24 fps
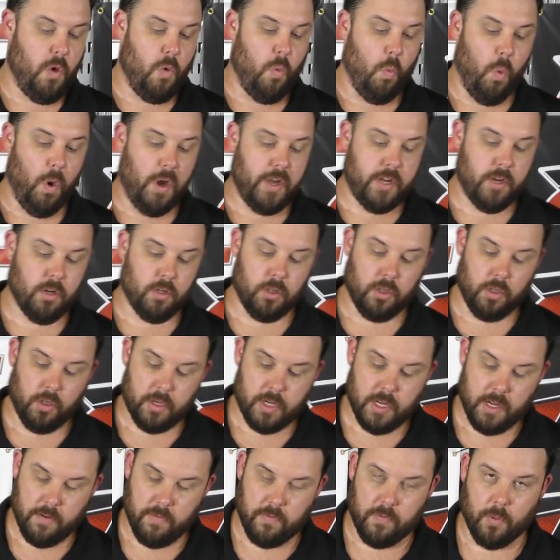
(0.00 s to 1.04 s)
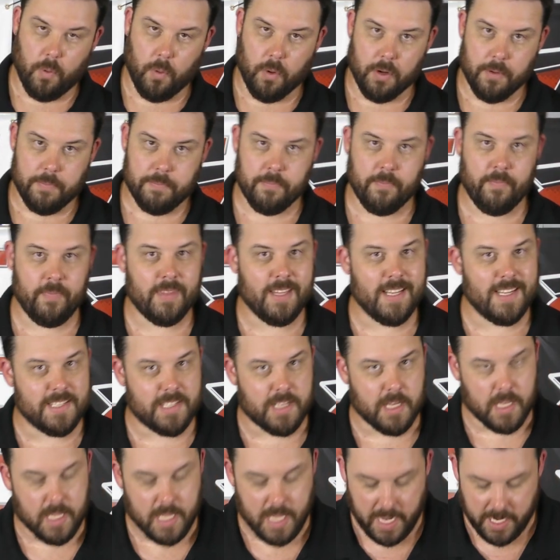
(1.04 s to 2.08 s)
What you're looking for is
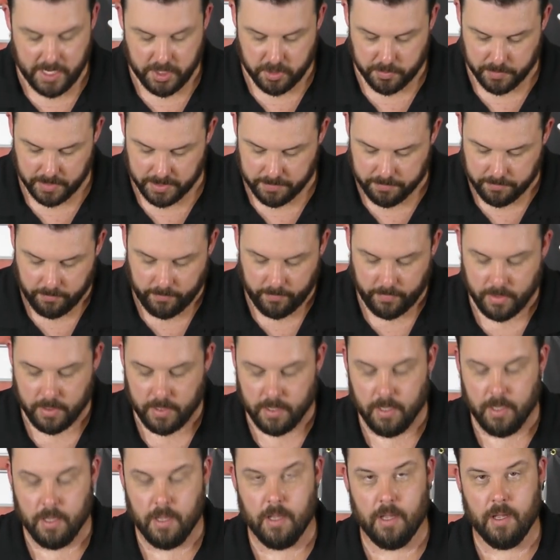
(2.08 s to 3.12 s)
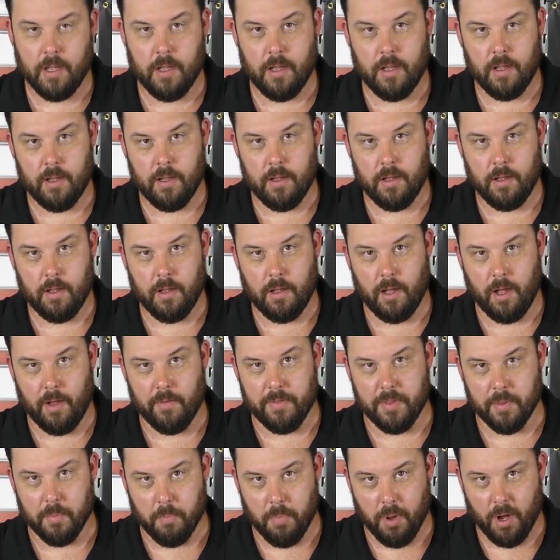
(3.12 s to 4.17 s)
engagement
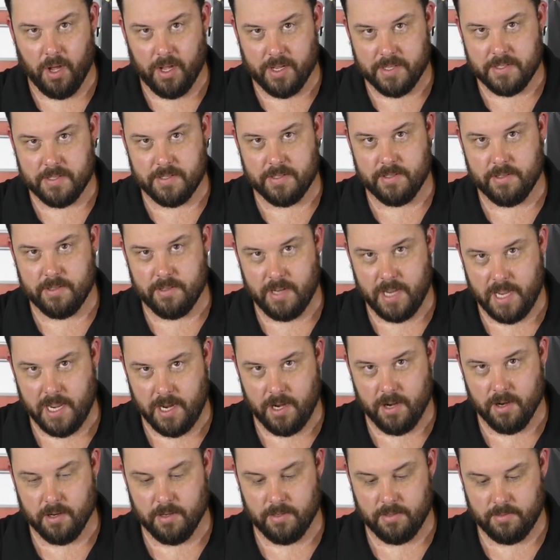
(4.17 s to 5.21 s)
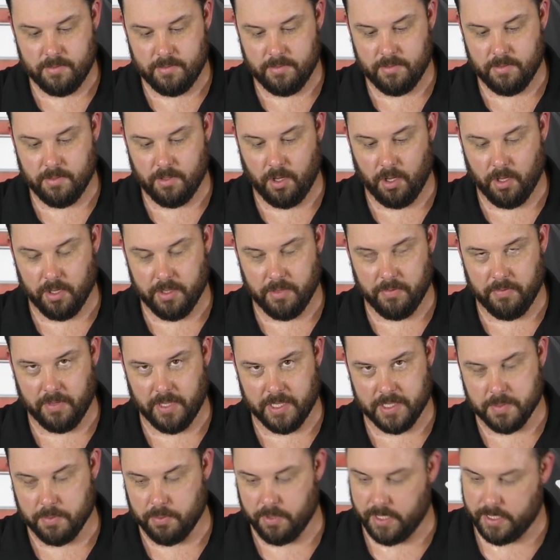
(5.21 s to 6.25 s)
of the boss here on the
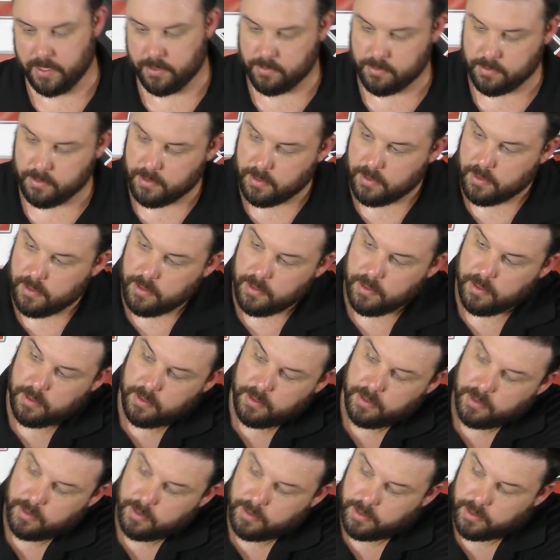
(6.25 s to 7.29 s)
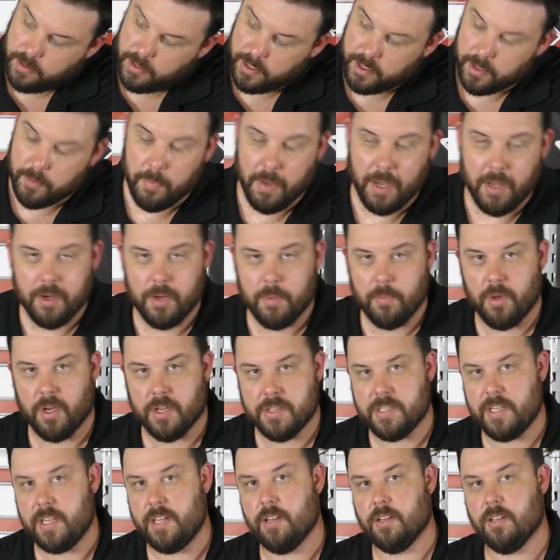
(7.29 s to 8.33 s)
flex plate and the mounting
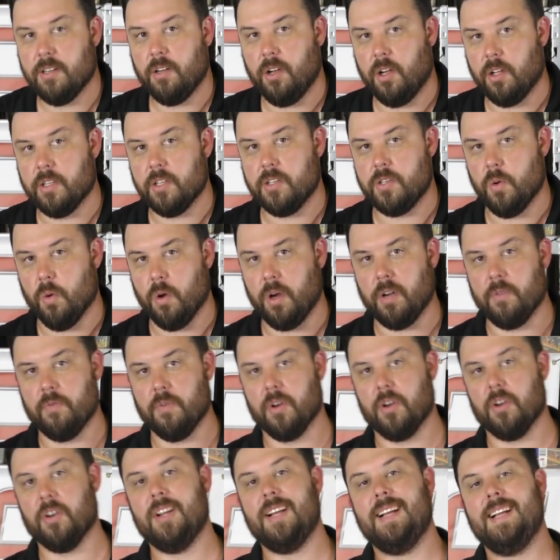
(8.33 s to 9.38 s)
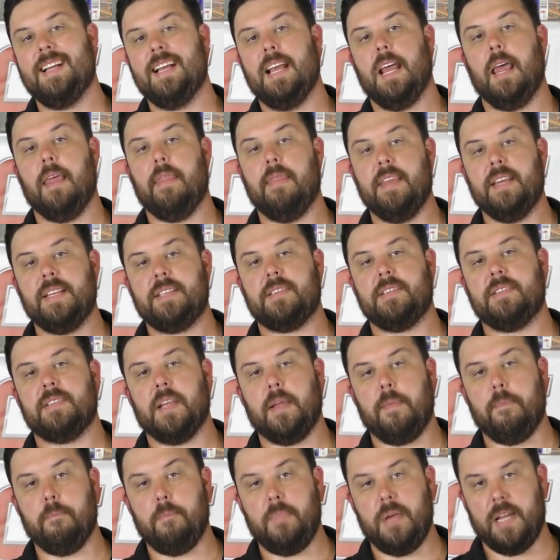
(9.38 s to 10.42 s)
boss here on the torque converter. This is
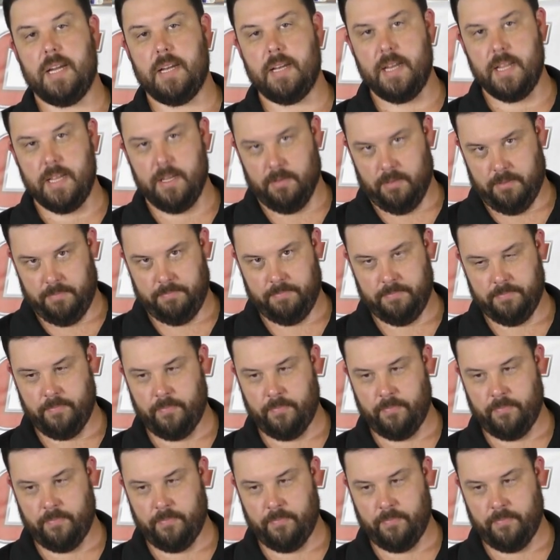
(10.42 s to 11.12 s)
a big deal.